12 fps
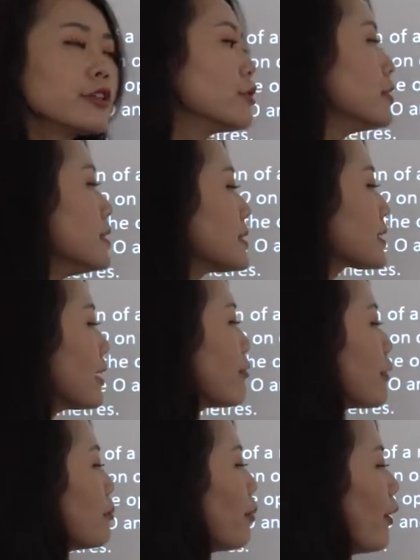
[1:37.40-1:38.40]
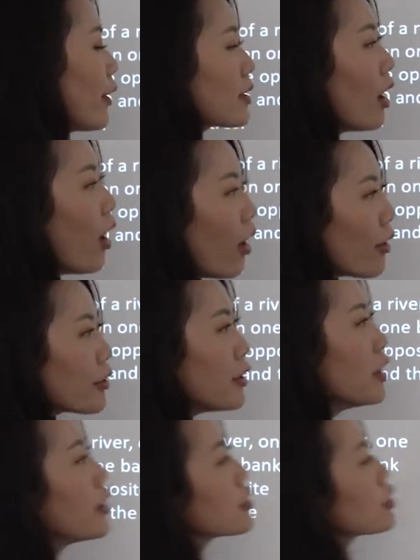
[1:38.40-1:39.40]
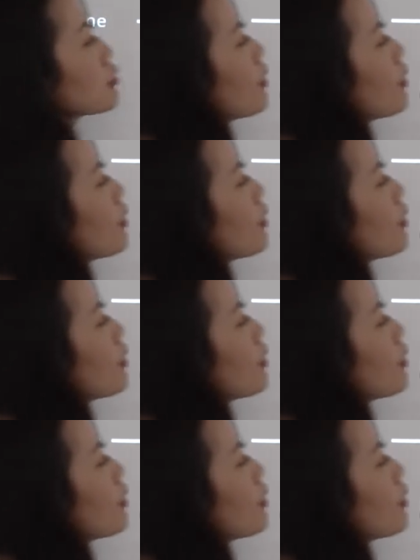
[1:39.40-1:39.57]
to do is get from point O to